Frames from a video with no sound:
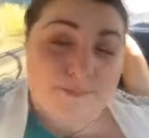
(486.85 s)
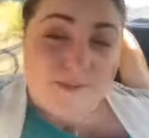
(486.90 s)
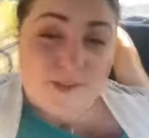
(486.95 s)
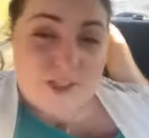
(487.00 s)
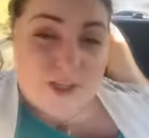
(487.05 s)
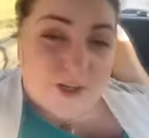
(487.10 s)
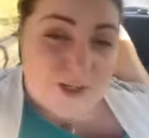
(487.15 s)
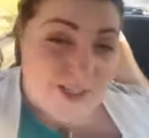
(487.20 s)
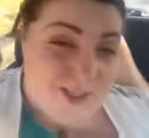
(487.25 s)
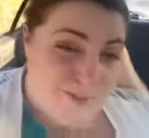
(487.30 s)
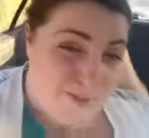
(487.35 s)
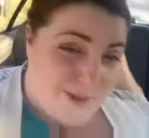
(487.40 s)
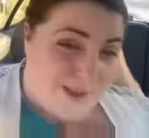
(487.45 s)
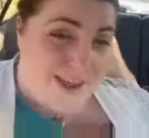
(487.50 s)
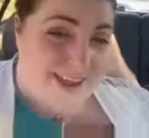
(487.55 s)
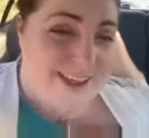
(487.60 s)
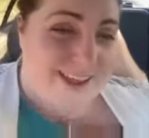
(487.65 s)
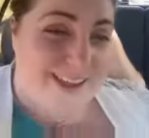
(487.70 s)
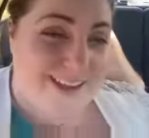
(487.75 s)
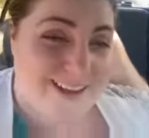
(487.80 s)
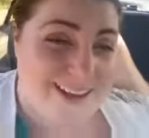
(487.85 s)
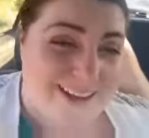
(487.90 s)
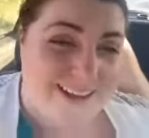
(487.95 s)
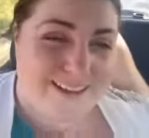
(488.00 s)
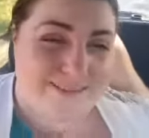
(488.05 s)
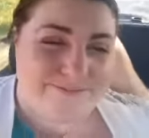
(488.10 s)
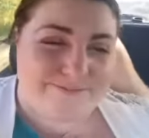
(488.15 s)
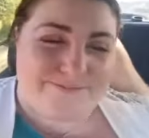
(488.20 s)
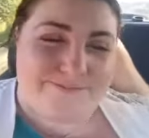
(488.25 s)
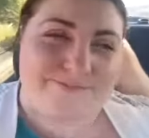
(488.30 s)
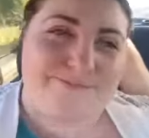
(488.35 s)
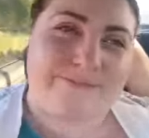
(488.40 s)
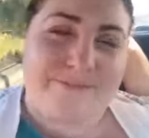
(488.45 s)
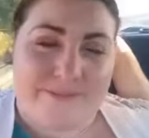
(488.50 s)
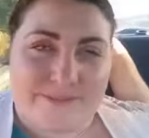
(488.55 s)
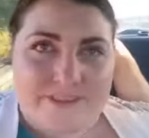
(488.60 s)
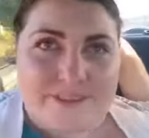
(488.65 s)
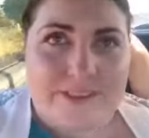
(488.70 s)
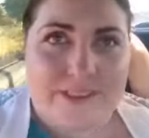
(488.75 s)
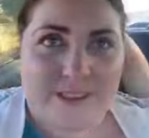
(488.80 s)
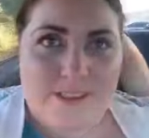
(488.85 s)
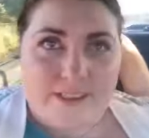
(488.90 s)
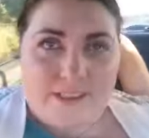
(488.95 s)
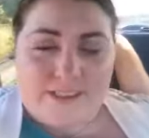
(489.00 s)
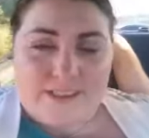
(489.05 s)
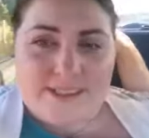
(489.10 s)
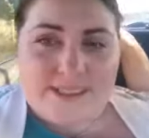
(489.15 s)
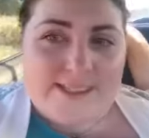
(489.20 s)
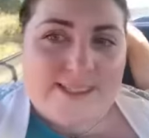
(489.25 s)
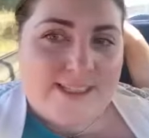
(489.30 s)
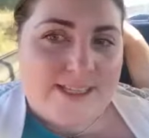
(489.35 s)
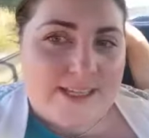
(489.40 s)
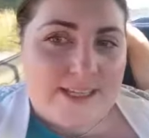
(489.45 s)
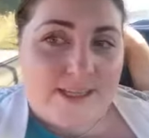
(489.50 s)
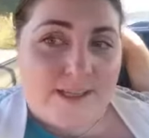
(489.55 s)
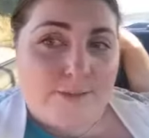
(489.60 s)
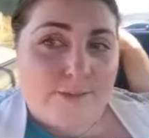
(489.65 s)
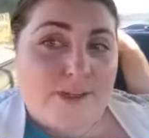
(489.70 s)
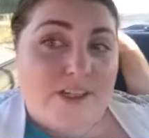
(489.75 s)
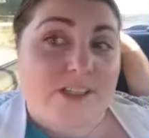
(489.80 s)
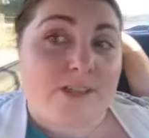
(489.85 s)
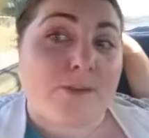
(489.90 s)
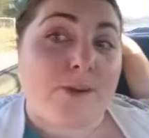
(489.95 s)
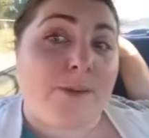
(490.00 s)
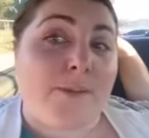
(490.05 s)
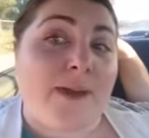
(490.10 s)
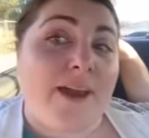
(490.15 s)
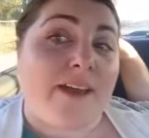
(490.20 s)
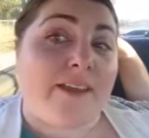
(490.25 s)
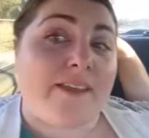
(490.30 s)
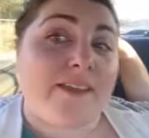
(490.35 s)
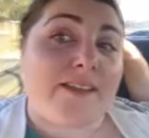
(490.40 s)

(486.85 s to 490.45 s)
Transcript: So it's been, let's see, let me do my math.